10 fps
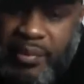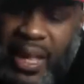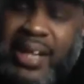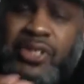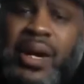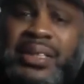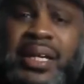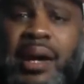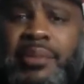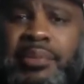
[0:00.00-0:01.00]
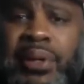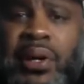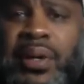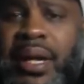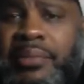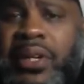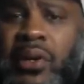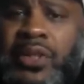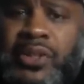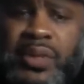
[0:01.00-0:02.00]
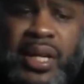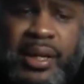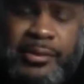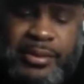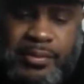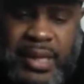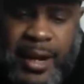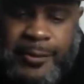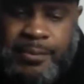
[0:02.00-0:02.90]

I need you guys to comment below and let me know what you think. Now,